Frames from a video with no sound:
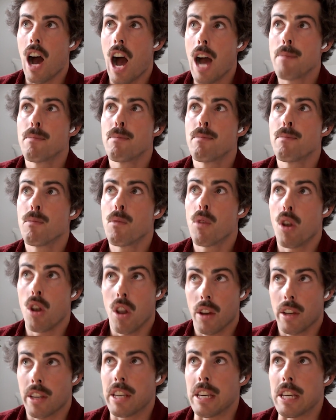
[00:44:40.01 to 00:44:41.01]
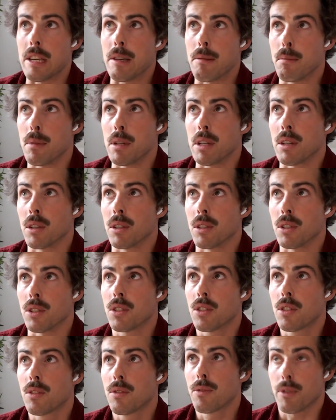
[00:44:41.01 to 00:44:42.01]
I'm lucky
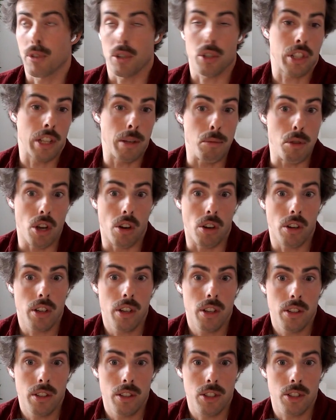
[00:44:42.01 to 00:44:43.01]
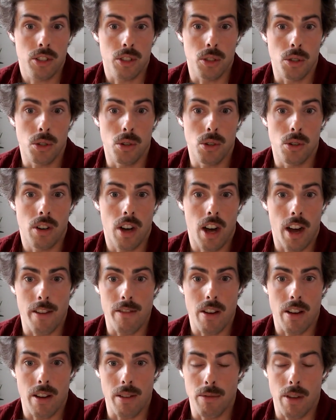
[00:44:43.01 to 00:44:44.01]
because, first, I'm young, so
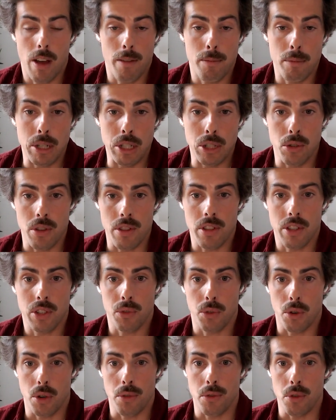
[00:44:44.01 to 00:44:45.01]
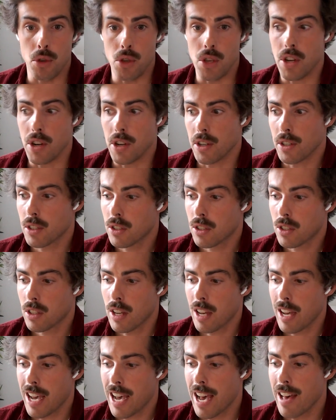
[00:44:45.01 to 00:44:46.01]
I've been doing this for a few years,
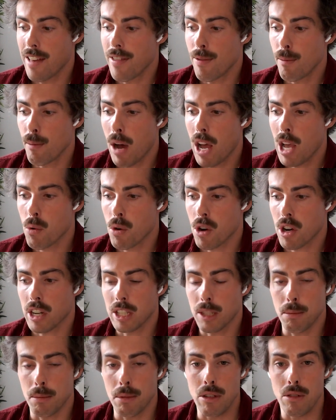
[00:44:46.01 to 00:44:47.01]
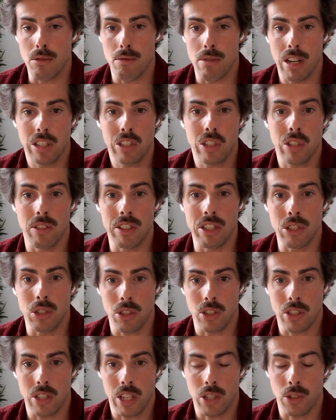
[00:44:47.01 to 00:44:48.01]
and my work has been relatively
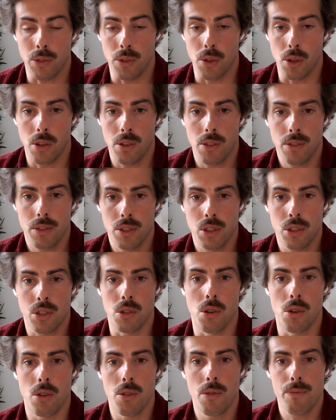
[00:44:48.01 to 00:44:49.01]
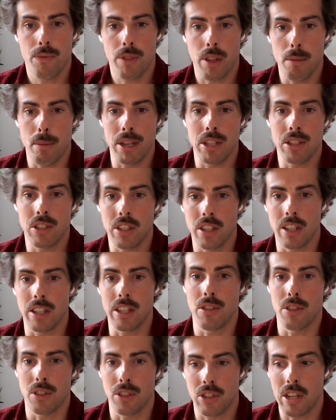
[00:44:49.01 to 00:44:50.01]
successful. So basically, in
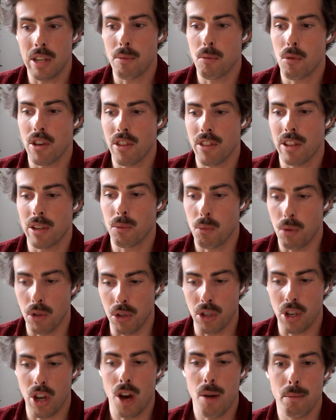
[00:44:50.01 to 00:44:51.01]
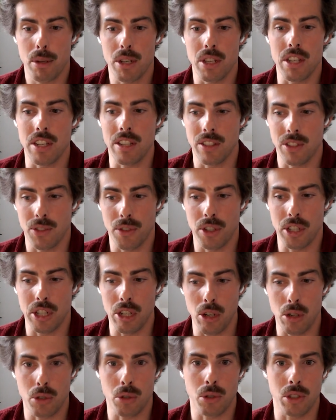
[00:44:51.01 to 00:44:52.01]
the same way that when a company is very
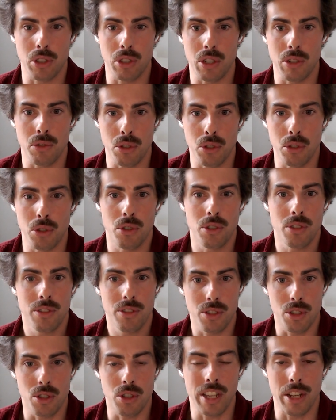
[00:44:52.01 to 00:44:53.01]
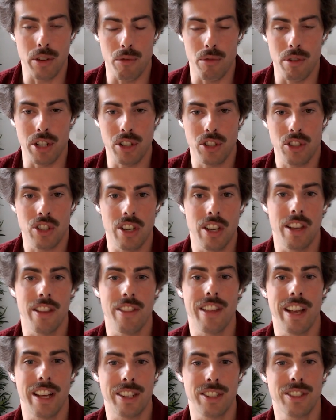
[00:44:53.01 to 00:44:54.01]
lucrative, you get rich, and
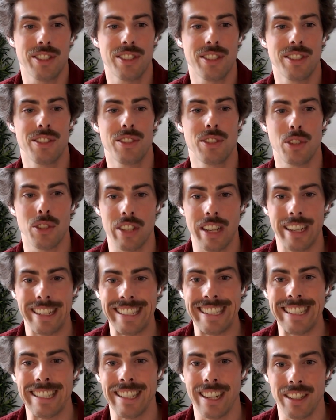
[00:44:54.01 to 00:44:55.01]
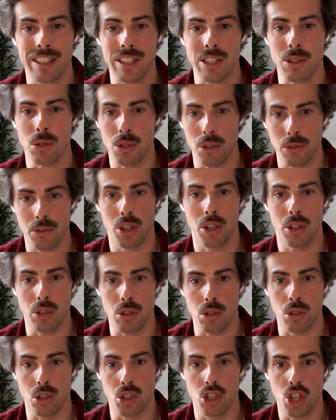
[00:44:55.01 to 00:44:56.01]
that's society telling you you've done a
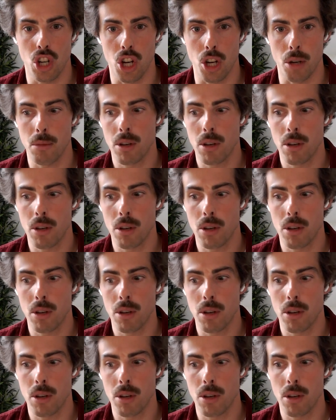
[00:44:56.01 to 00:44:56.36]
good job.